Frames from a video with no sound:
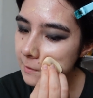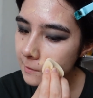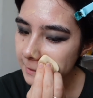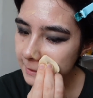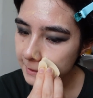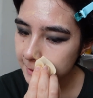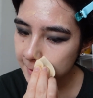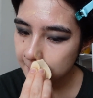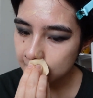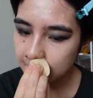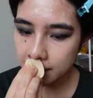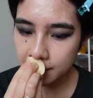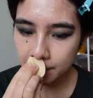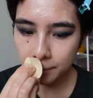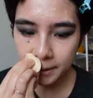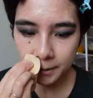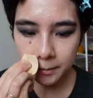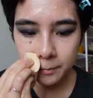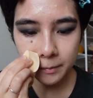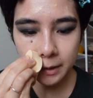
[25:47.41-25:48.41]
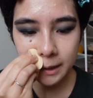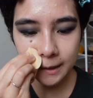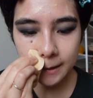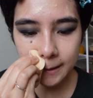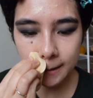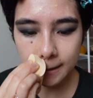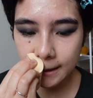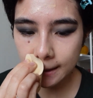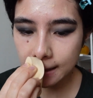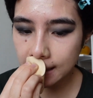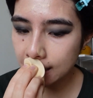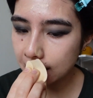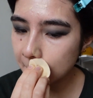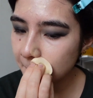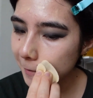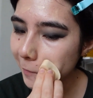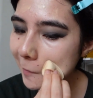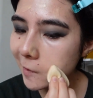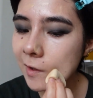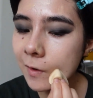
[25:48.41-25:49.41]
6, but because I think
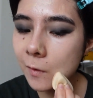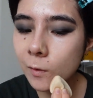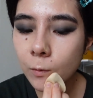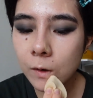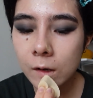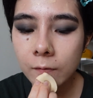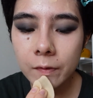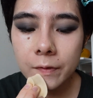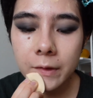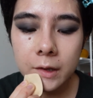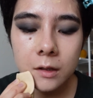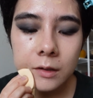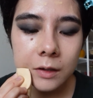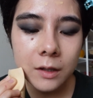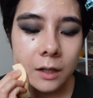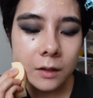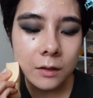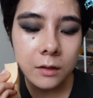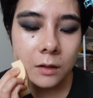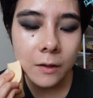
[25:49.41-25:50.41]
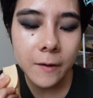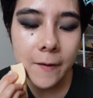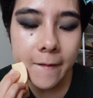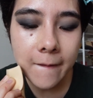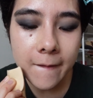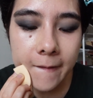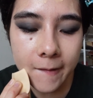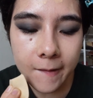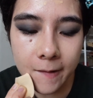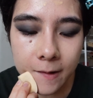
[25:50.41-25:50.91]
it's the one thing that actually